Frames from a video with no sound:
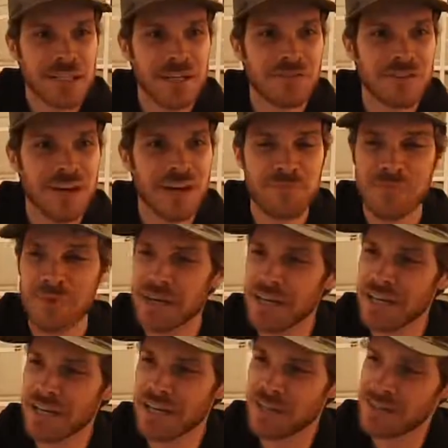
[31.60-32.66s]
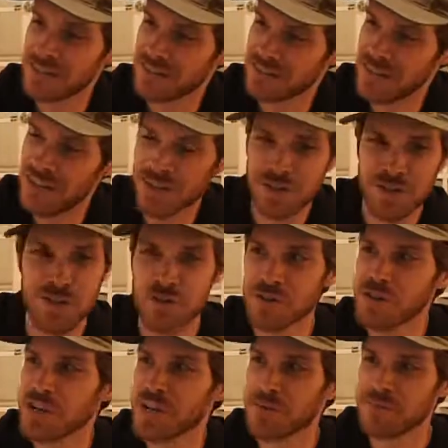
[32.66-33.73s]
I've got my. This is not a Sugar
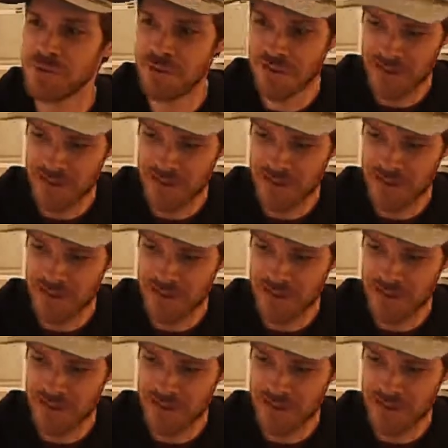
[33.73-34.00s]
Shack beer,